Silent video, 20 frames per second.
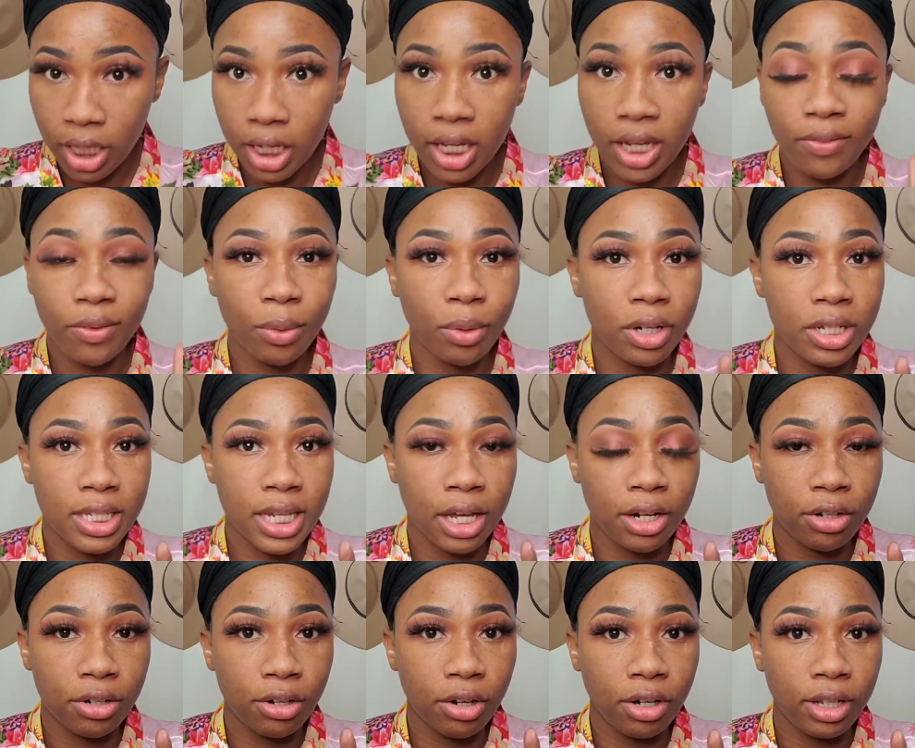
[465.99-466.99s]
if you want to see how
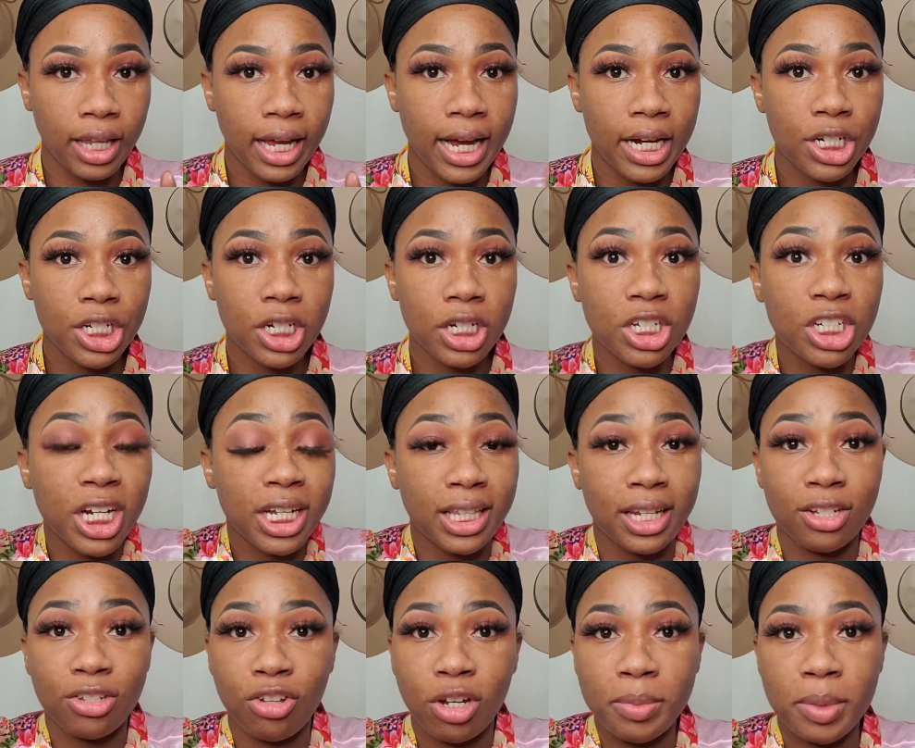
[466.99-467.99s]
to do your lashes, check
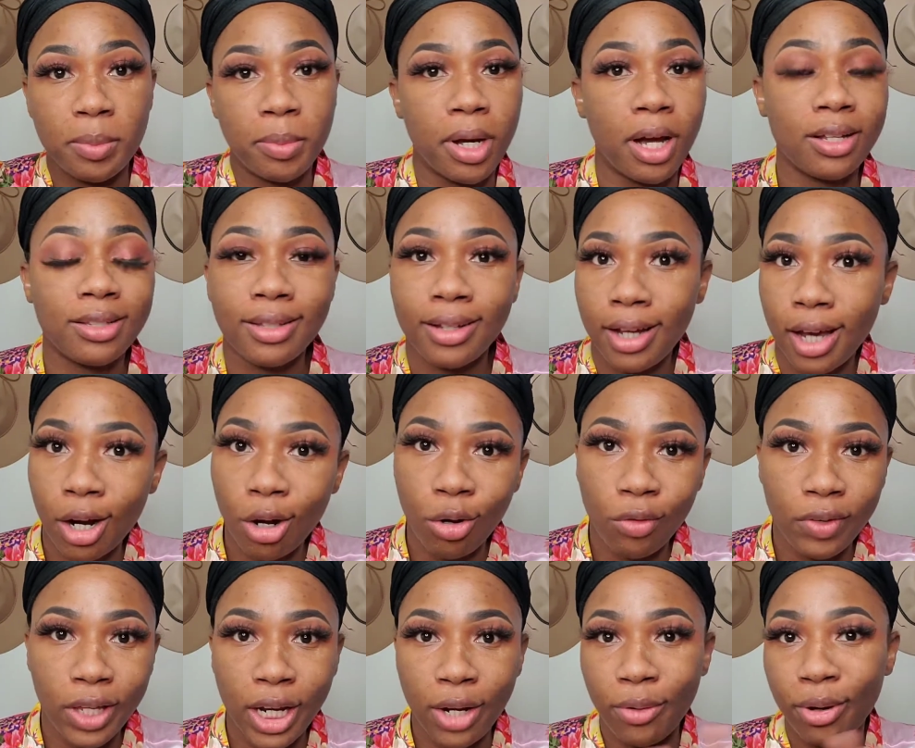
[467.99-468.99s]
the description box. Got a whole
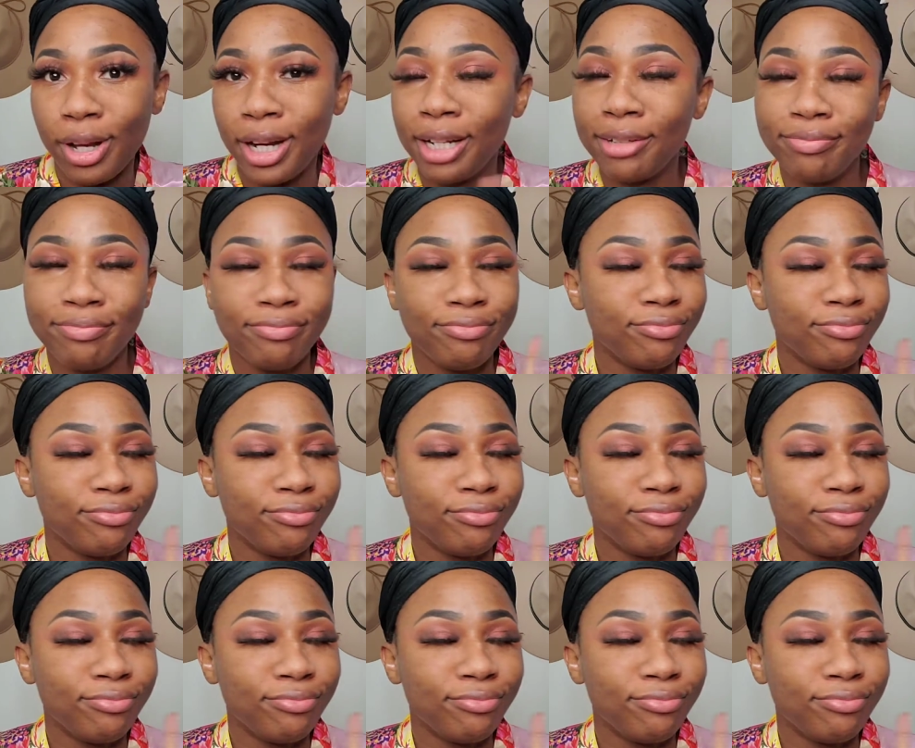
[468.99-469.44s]
video on it.